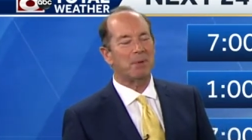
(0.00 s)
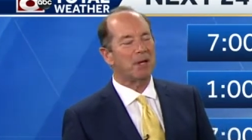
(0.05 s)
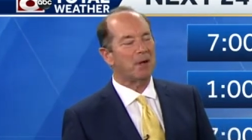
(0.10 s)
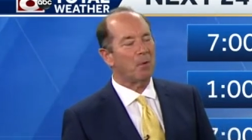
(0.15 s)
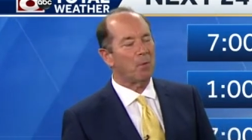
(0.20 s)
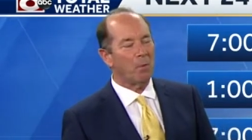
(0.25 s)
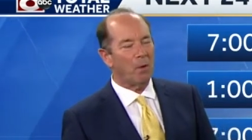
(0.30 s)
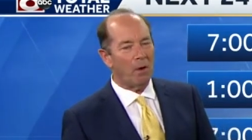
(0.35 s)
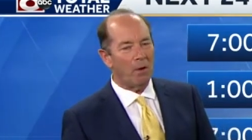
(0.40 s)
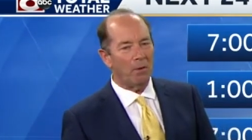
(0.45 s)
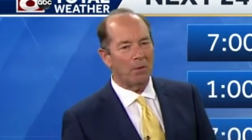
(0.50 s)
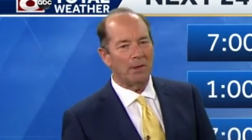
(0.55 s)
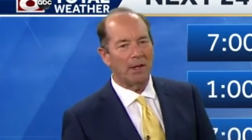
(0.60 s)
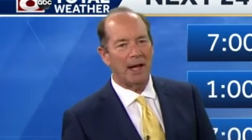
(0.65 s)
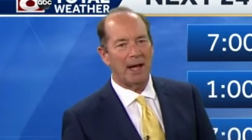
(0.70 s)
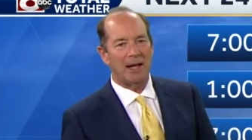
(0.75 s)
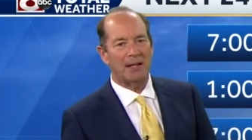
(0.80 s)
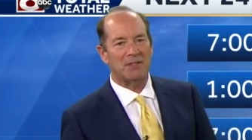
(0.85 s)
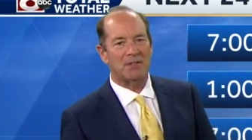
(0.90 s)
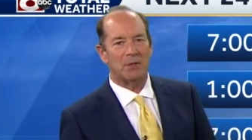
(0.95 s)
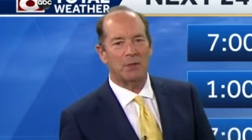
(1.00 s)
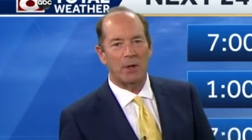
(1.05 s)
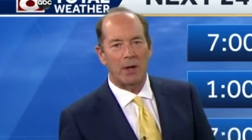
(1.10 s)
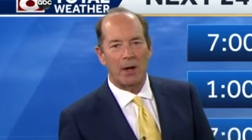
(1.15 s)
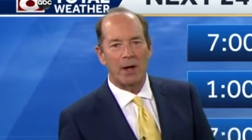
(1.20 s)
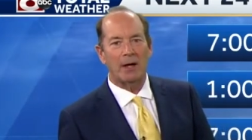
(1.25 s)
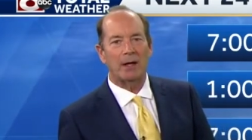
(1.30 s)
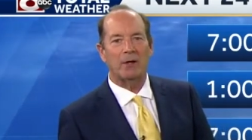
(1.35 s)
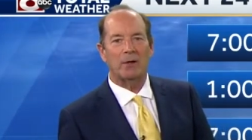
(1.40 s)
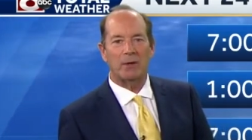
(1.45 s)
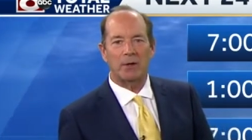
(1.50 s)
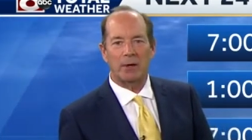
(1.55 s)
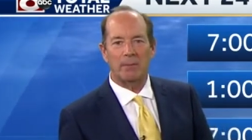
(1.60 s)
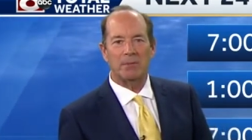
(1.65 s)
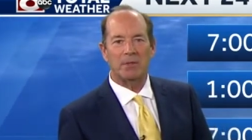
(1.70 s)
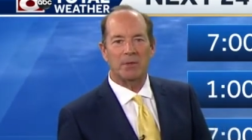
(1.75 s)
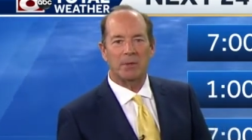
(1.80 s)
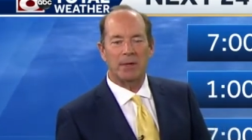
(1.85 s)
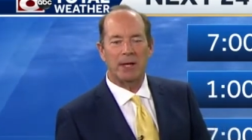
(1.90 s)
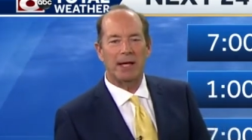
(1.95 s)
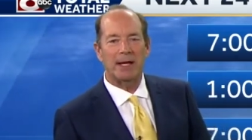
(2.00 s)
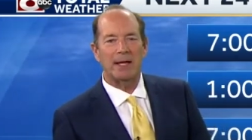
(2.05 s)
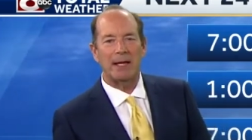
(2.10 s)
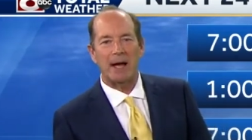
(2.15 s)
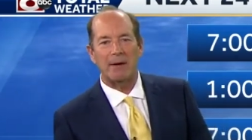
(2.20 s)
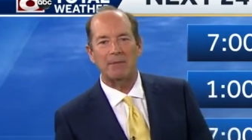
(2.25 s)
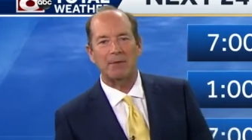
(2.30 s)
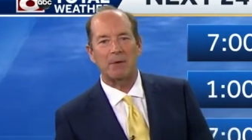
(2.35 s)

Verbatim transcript: but it won't last long. It'll come to an end